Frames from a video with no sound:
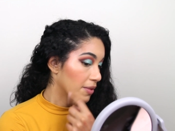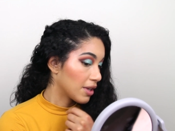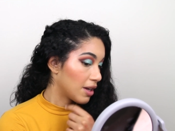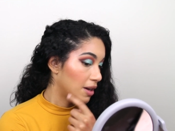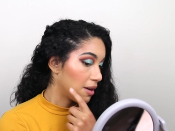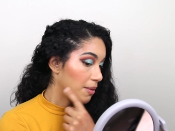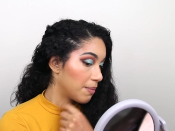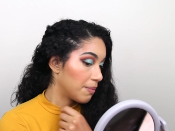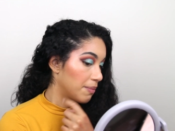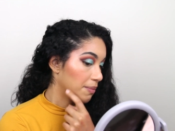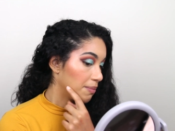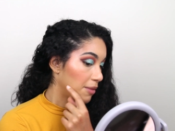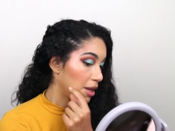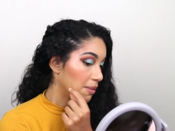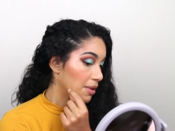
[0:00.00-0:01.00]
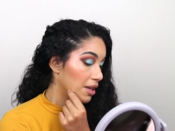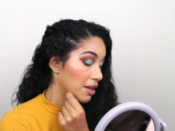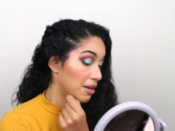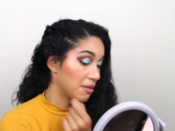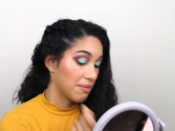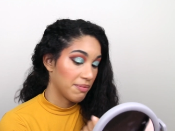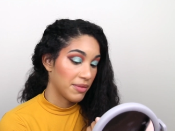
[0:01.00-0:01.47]

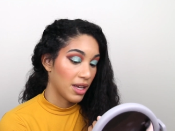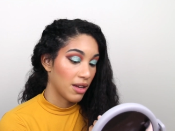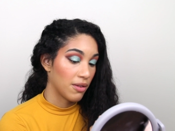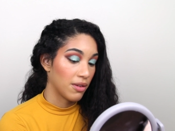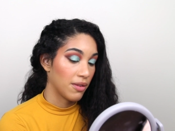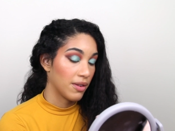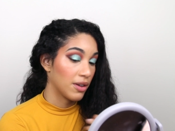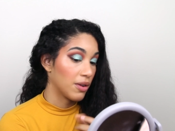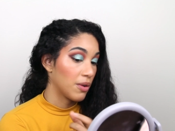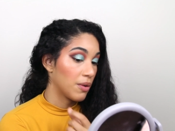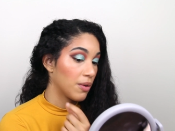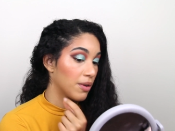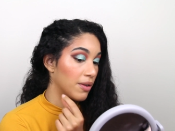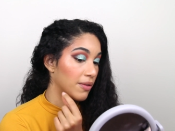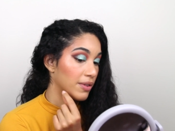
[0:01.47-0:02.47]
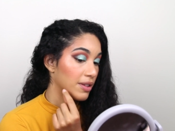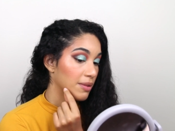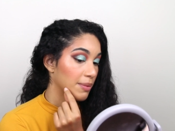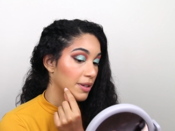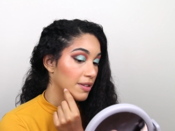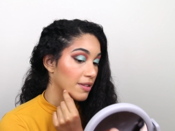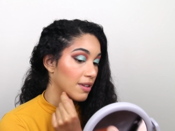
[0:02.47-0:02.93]
Maybe, I don't even know.
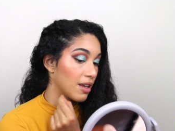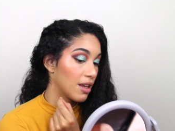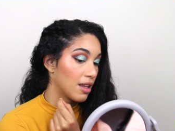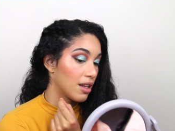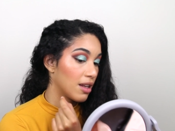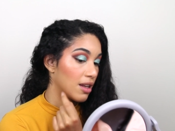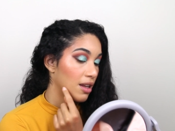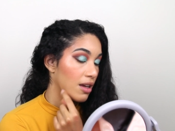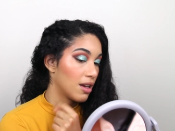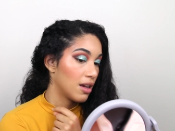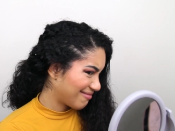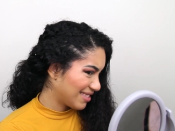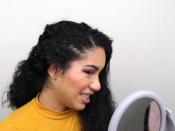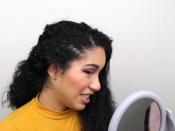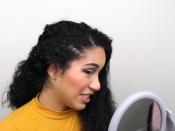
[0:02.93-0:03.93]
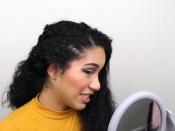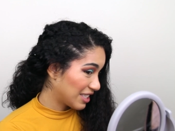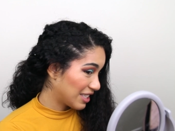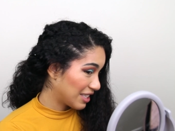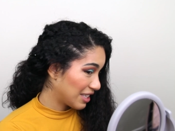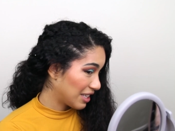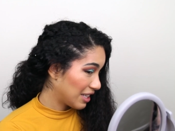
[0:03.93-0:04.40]
It's my skin. It
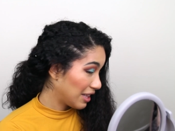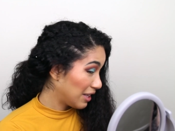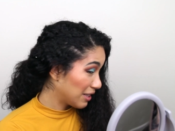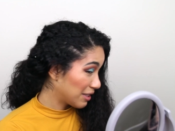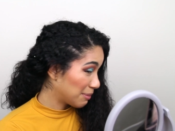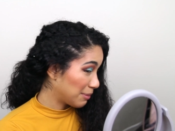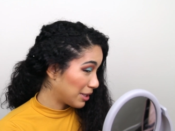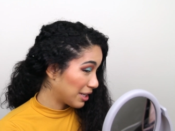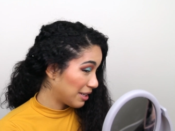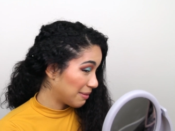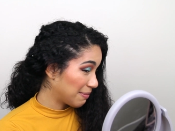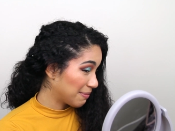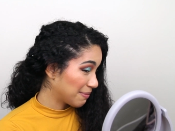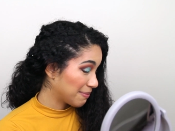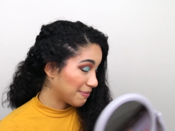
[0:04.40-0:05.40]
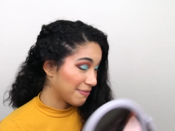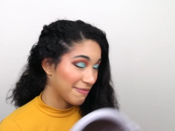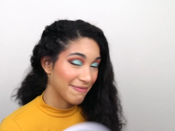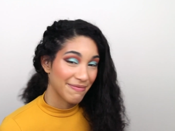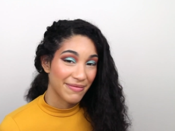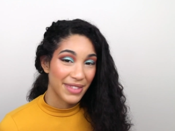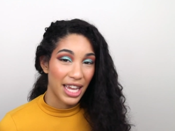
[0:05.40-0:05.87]
looks muddy.
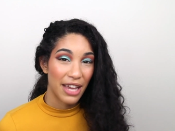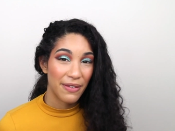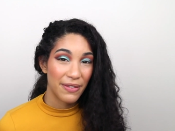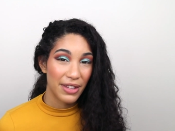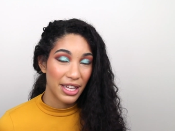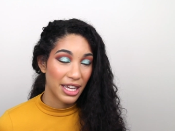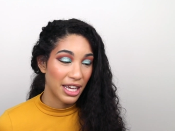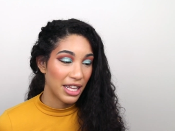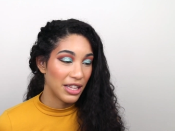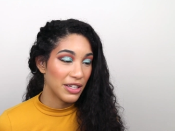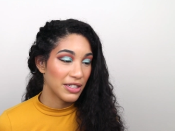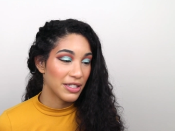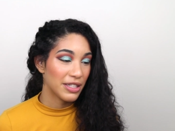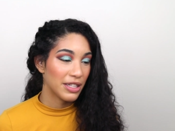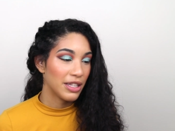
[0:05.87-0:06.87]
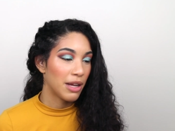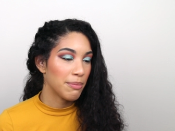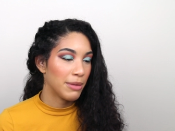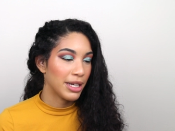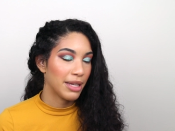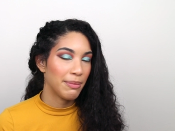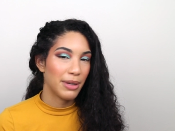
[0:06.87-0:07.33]
I feel like it looks,
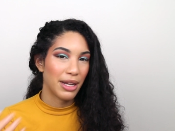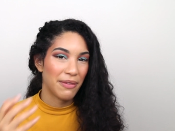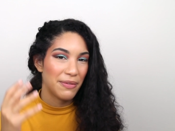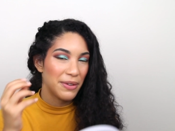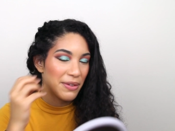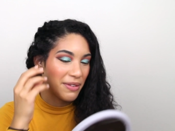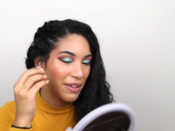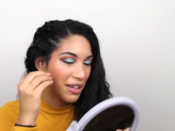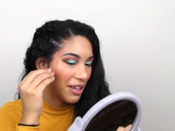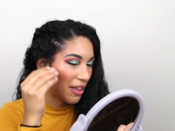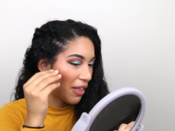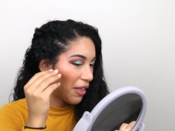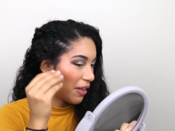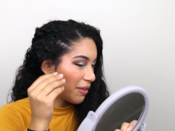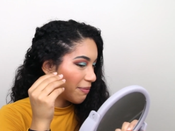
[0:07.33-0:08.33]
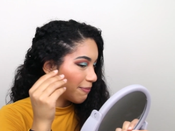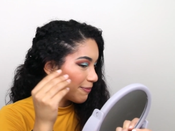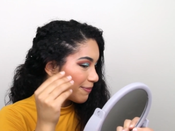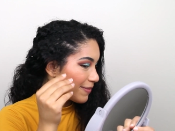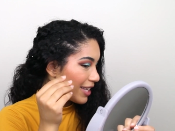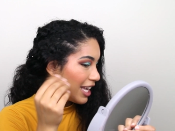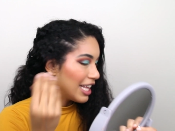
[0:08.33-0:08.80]
not muddy, but it feels like
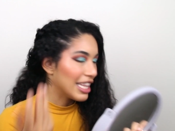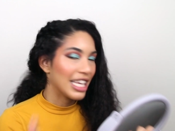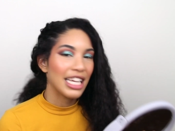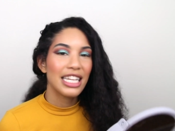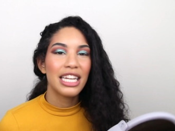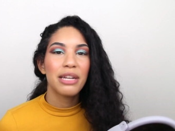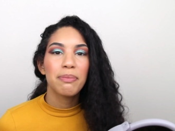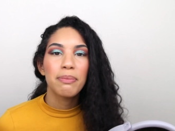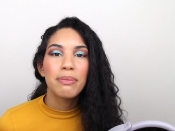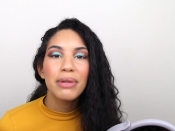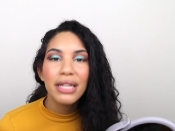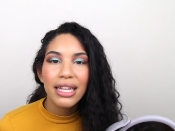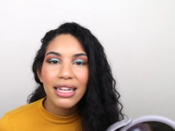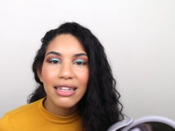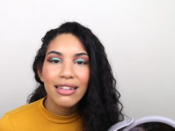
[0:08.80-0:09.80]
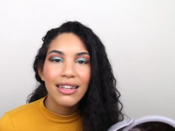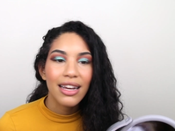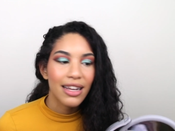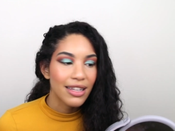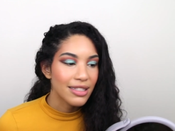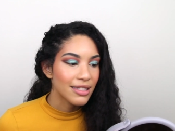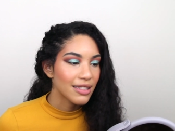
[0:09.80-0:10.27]
it didn't blend
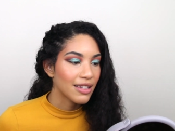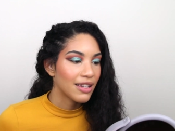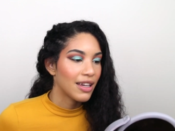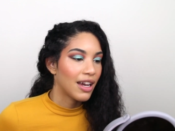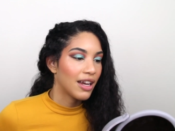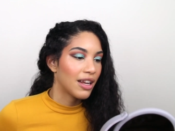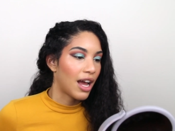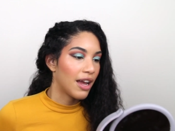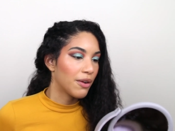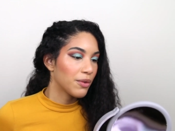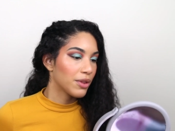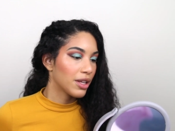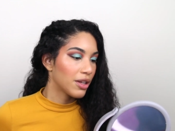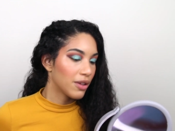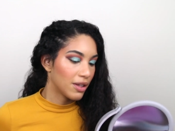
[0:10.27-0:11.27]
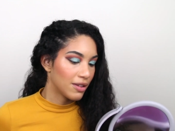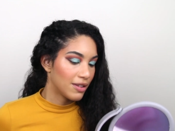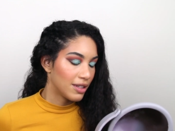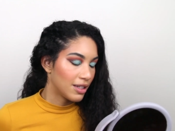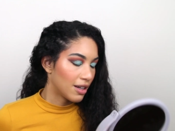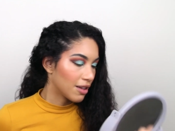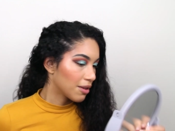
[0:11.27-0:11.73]
nicely. I don't think you can
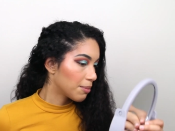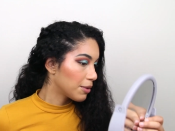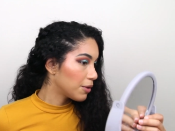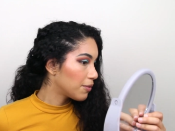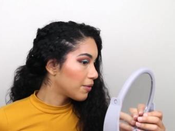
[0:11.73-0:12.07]
see it on the